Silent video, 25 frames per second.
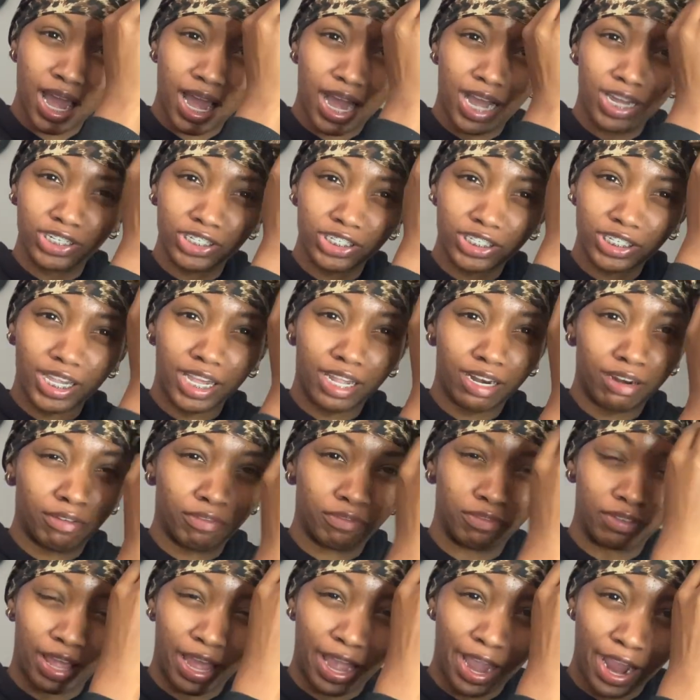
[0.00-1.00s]
i just got a
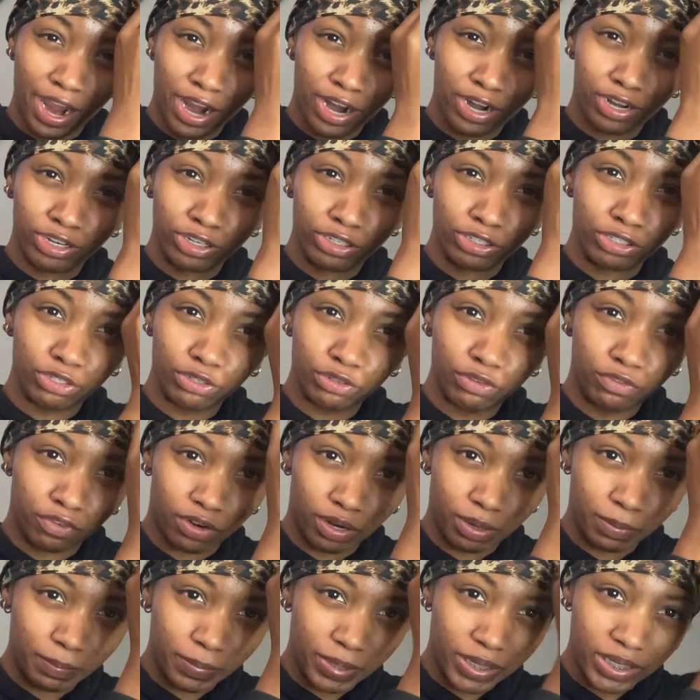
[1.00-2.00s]
flat iron and two
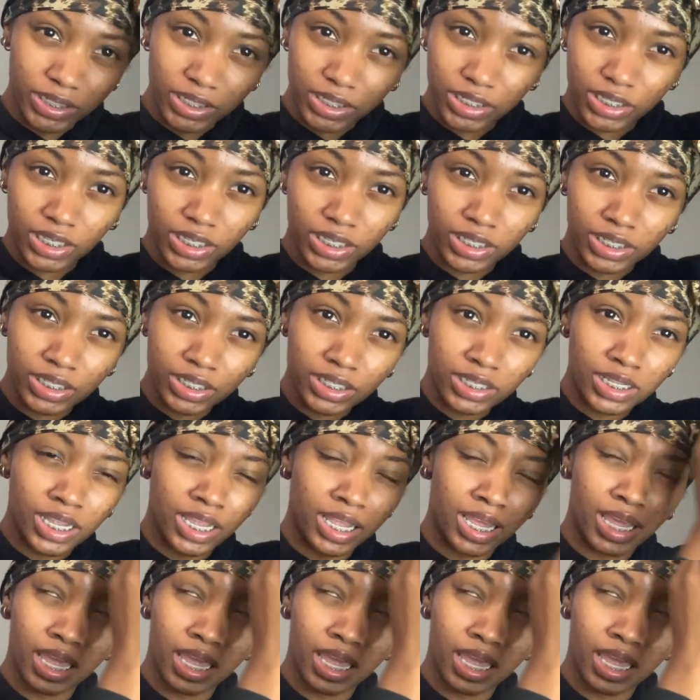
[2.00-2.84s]
front pieces